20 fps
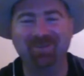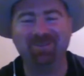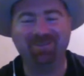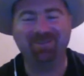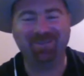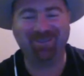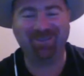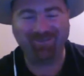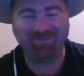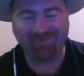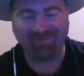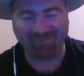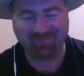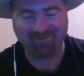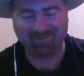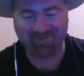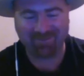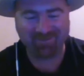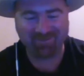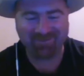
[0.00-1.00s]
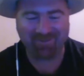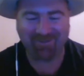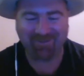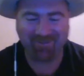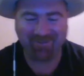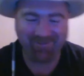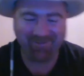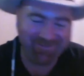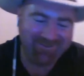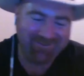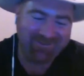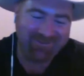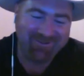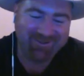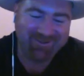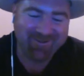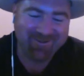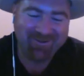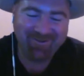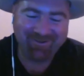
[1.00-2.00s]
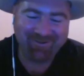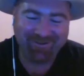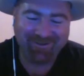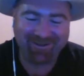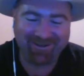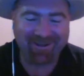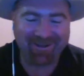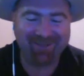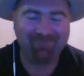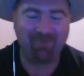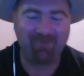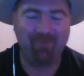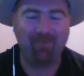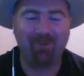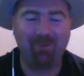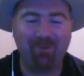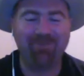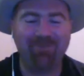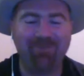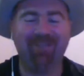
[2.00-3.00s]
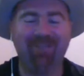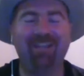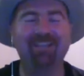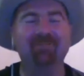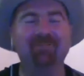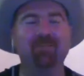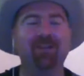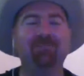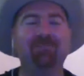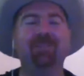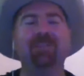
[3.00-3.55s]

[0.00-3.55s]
so. Okay, well, what was the last movie you